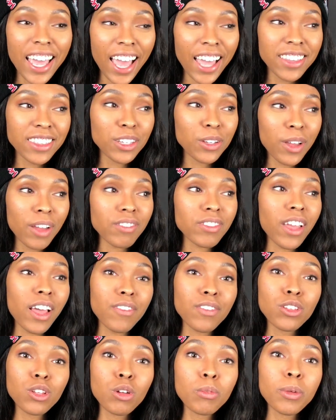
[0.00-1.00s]
I think you have to
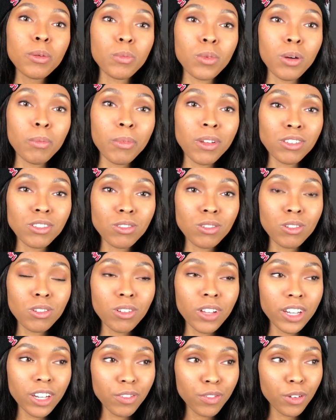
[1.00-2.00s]
have a little bit more
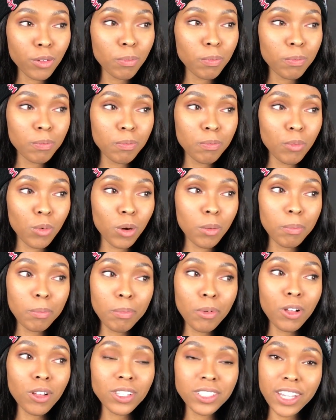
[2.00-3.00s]
muscle, and if you're more
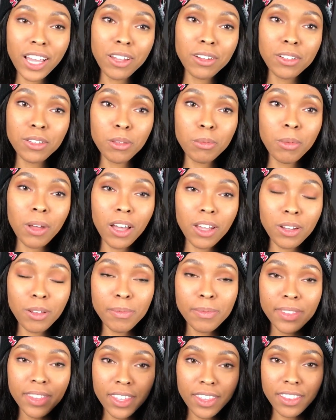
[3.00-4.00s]
bulked out at the
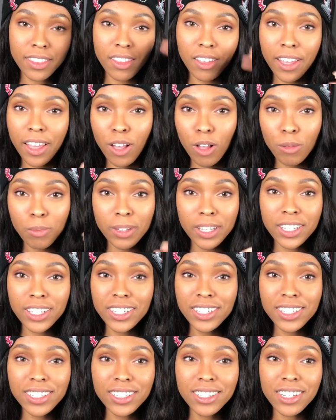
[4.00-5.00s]
bottom, then the helmet
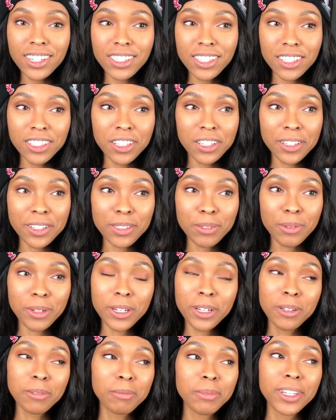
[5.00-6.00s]
doesn't look as
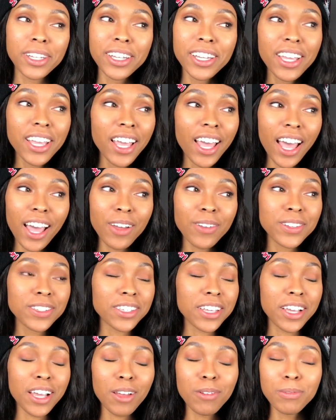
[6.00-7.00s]
weird. But I was
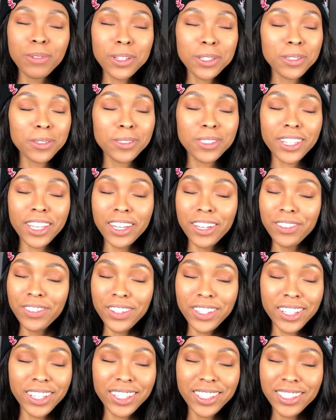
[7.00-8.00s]
like, I'm way too skinny
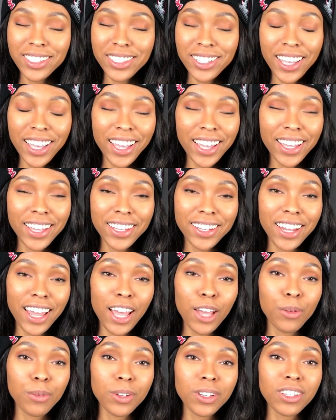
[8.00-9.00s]
for this, and
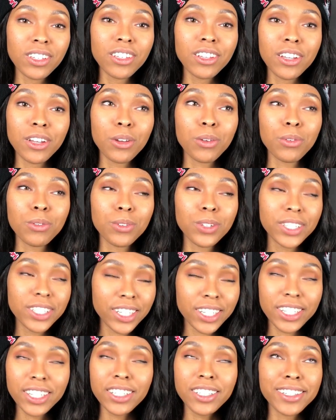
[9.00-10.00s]
I would look
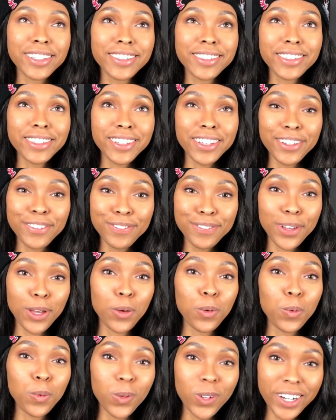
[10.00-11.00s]
ridiculous if I
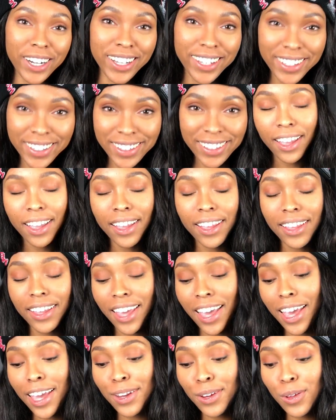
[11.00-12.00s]
wore it.
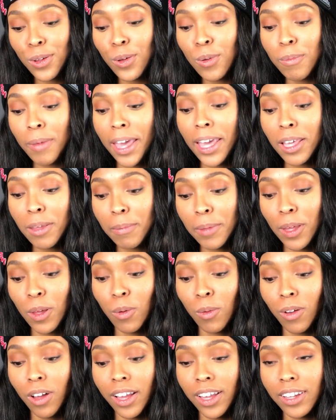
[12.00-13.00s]
Can you make me
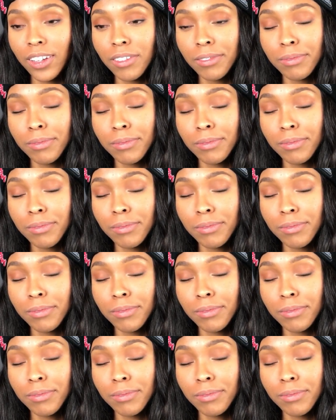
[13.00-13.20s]
one?